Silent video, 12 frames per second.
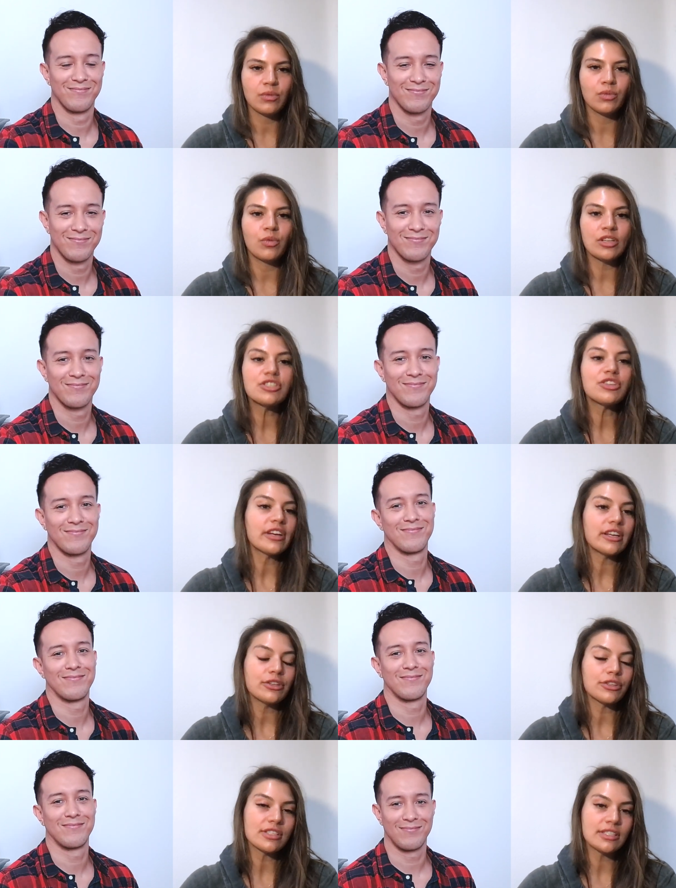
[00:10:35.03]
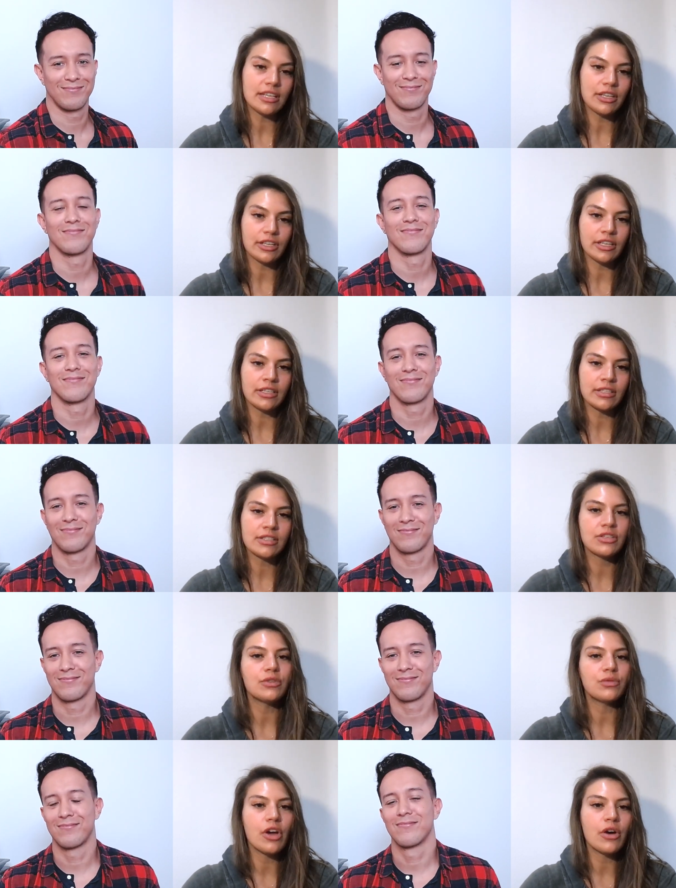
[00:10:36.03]
Speaker 1: once you're in your sneakers,
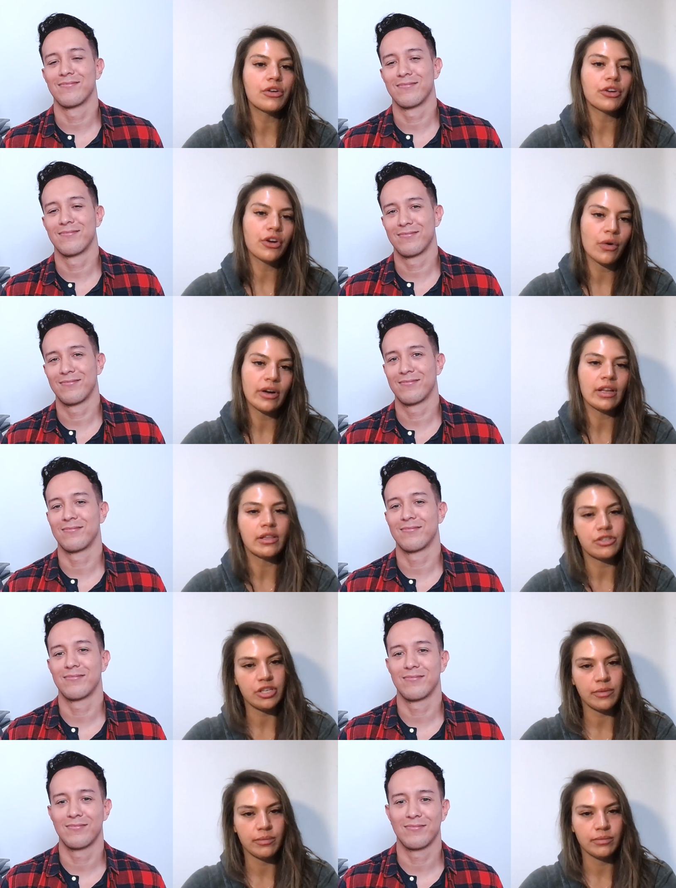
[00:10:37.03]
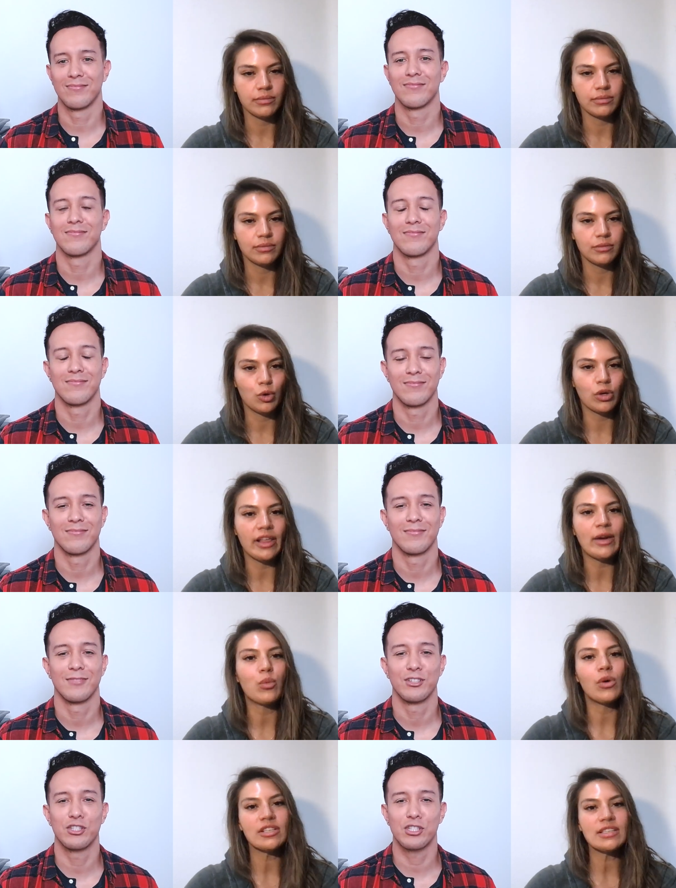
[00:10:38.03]
you know you're going to the gym. Or like
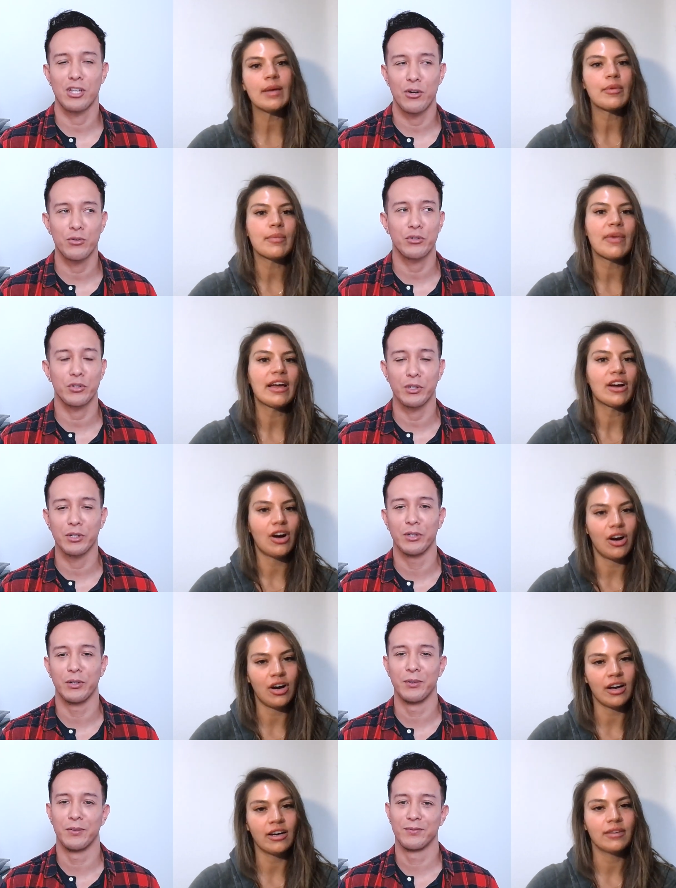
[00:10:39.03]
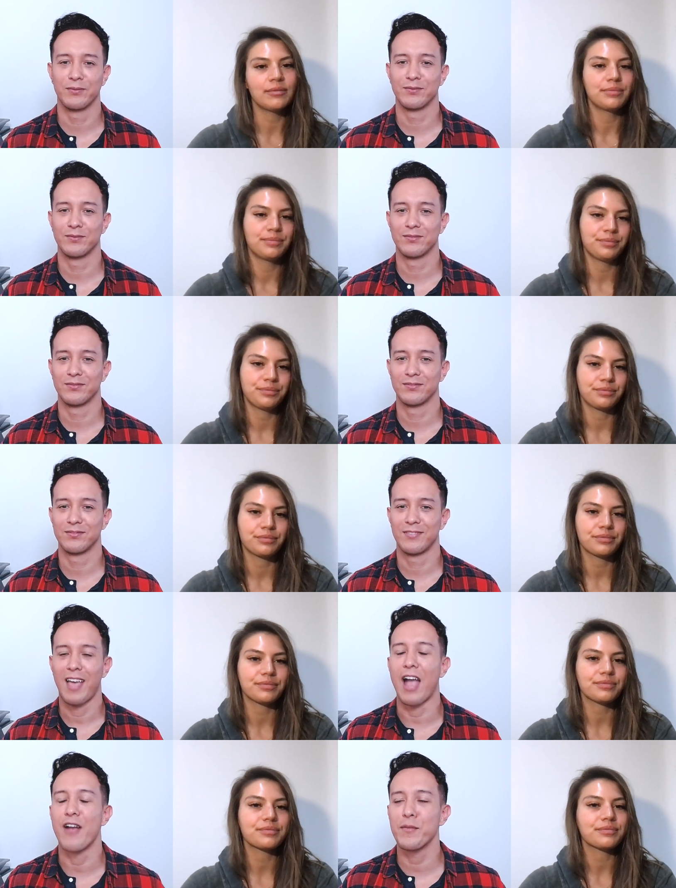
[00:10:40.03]
once I'm in my car.
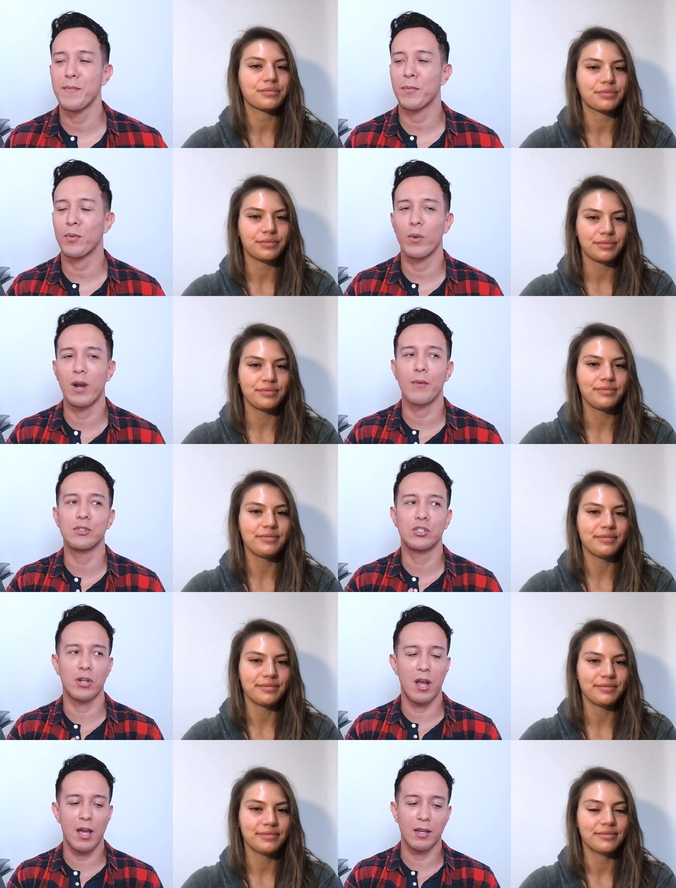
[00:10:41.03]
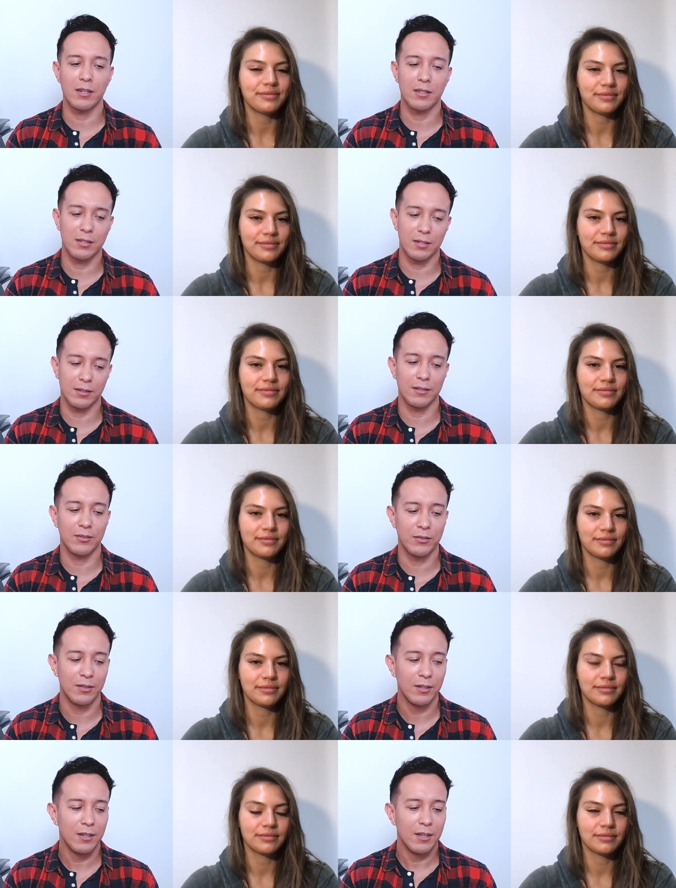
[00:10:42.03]
Speaker 2: I remember when I was trying to
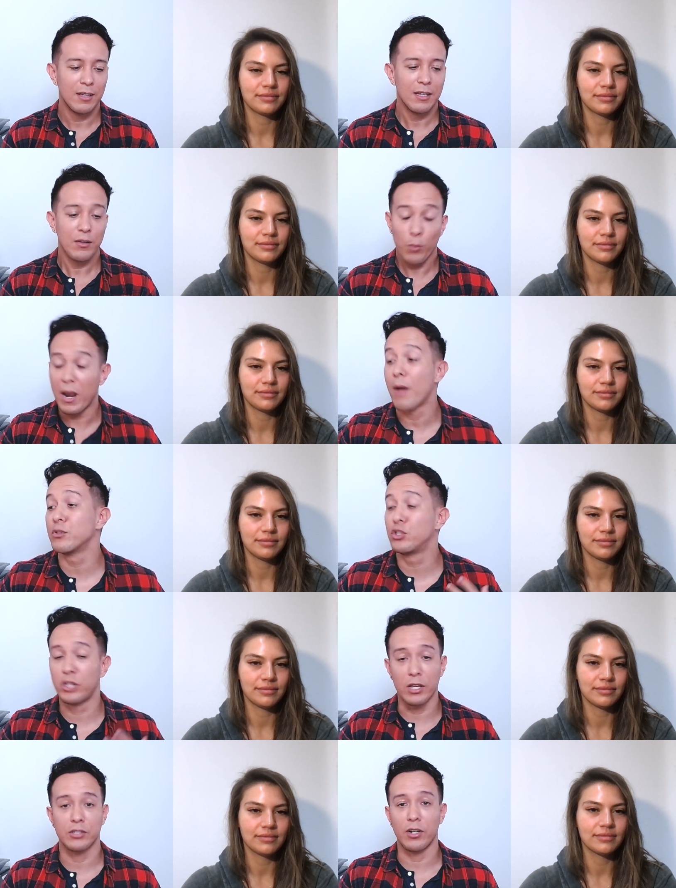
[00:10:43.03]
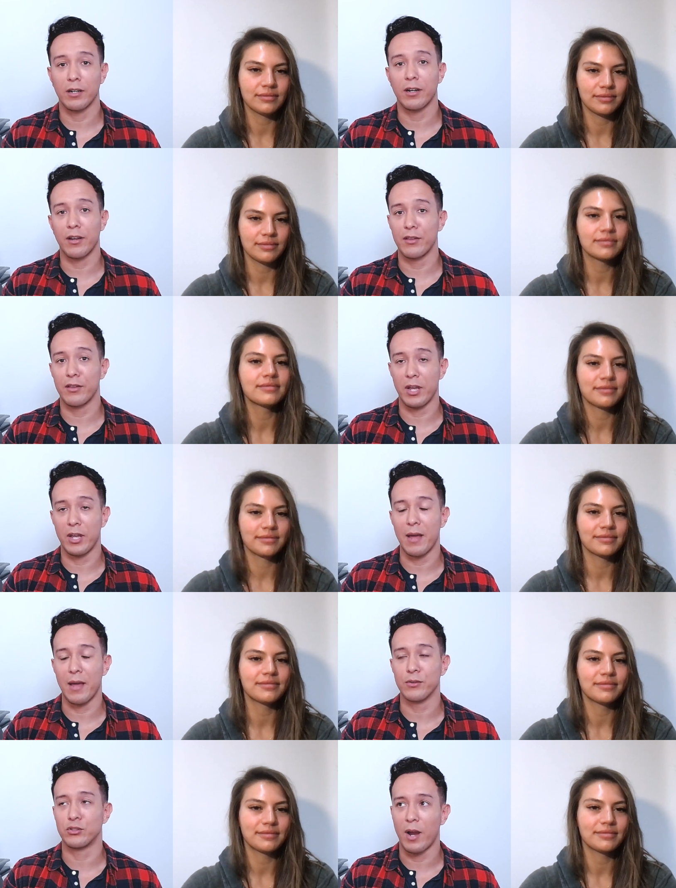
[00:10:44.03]
when I was just starting to go to the gym and I
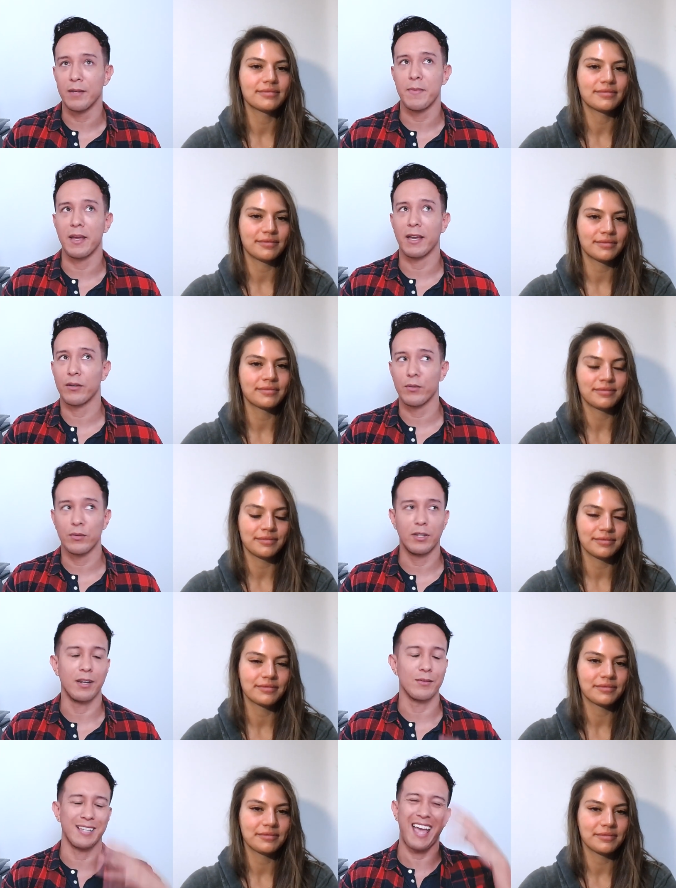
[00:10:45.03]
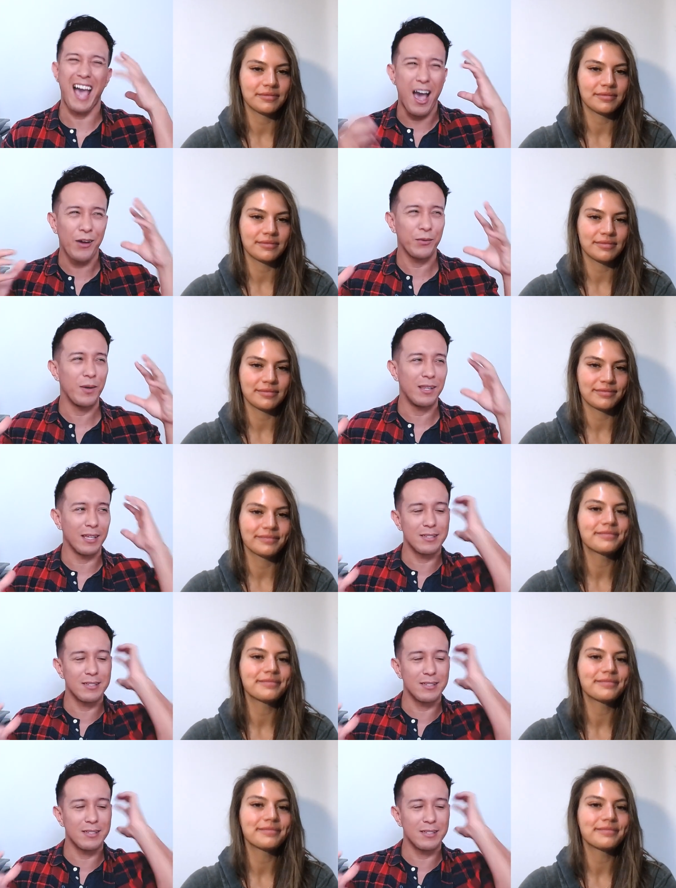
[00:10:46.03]
was trying to make it a routine, I was like, how do I like